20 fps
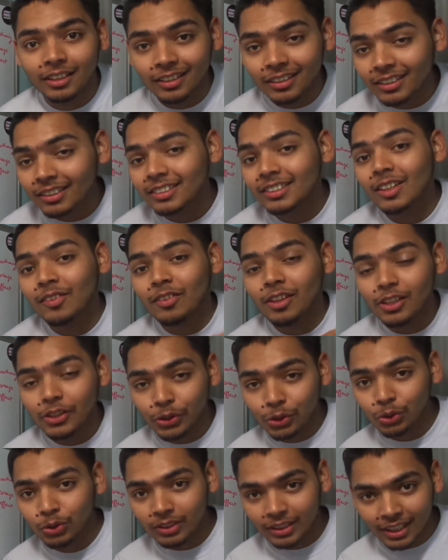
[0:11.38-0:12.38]
several
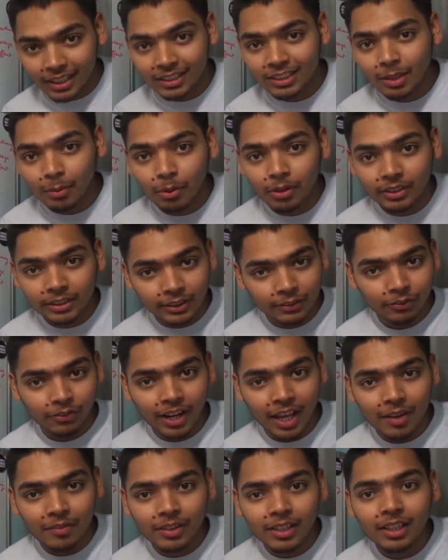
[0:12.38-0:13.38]
new things about this
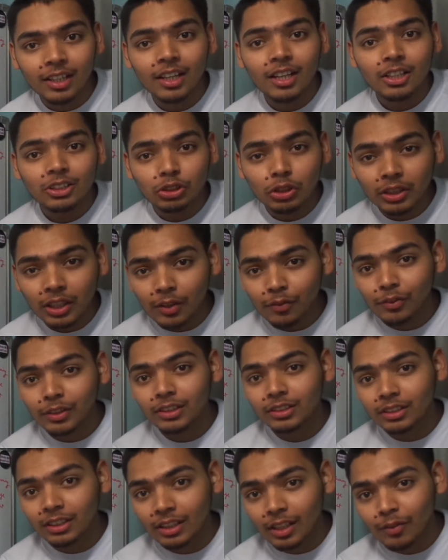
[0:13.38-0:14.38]
flywheel. So
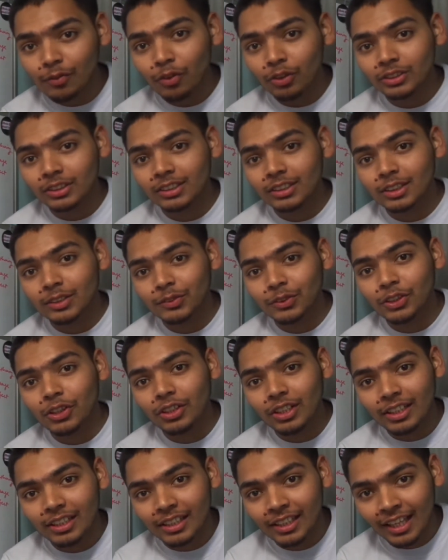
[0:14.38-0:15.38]
keep watching this video
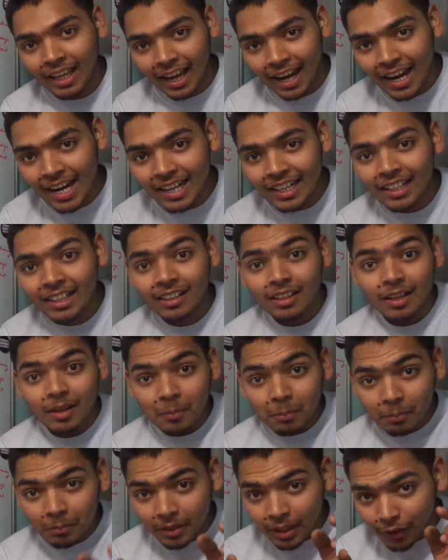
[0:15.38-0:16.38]
till the end.
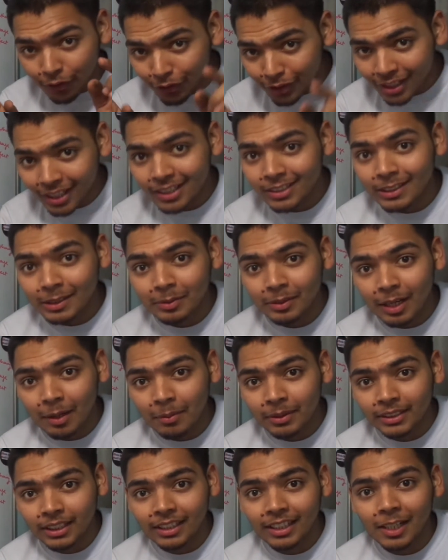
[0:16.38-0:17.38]
If you didn't subscribe my
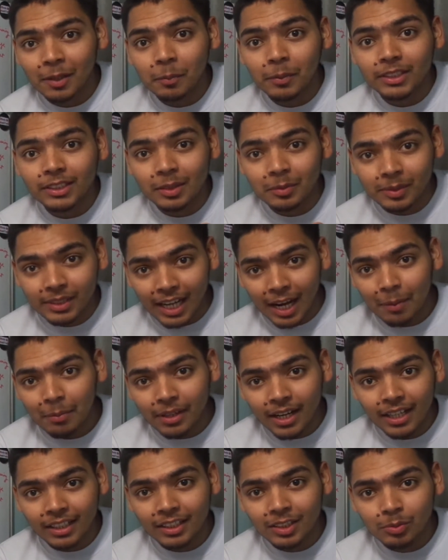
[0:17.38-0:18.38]
channel, please subscribe it
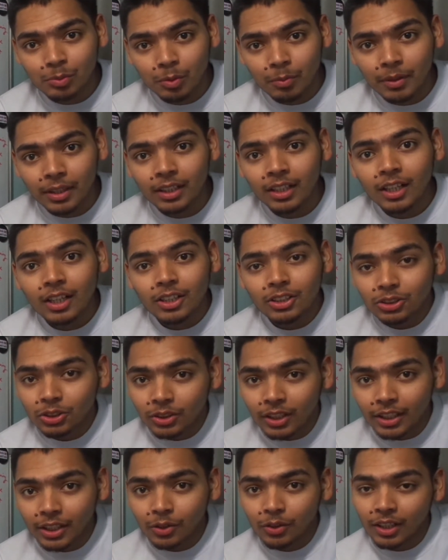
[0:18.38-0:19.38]
at this moment so
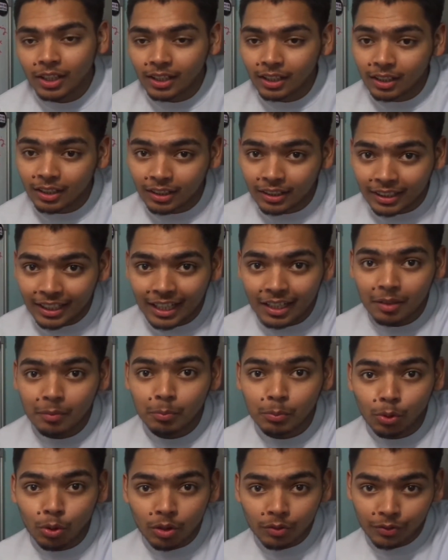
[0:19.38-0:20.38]
that you can get
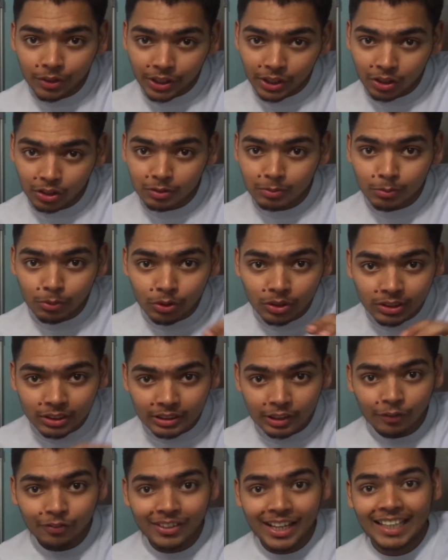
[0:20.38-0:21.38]
more videos, more
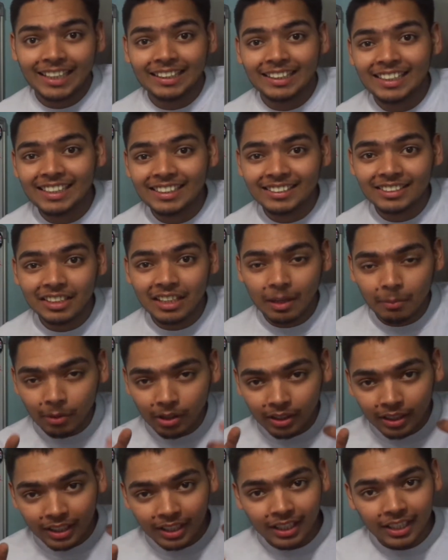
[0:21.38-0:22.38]
stuff like this
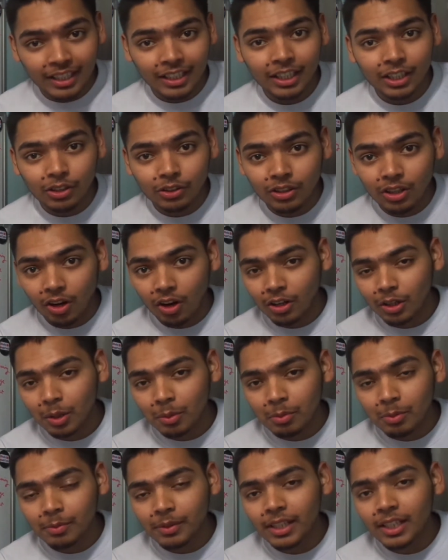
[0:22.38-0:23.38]
about related to the
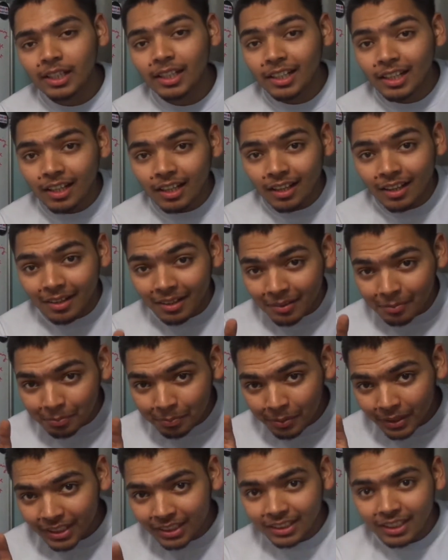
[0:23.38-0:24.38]
automobile.
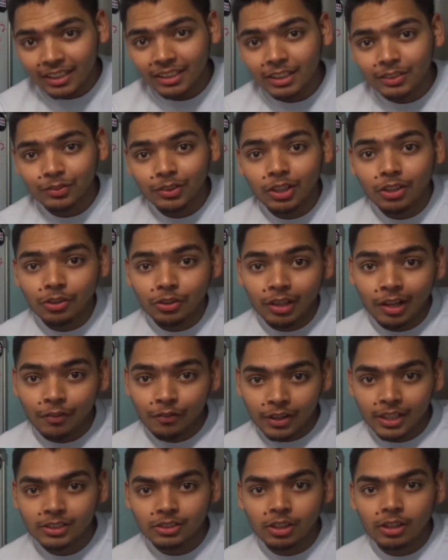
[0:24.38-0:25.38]
Please share this video to your
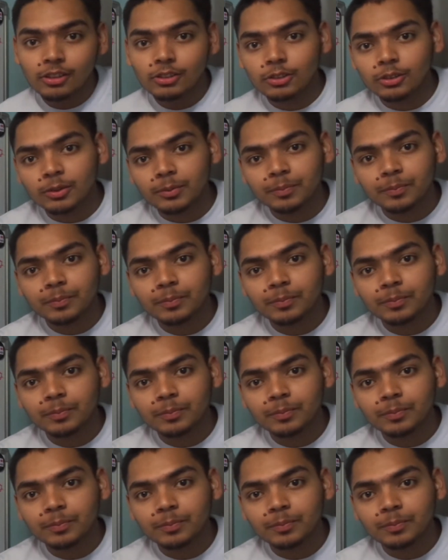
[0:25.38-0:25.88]
friends also.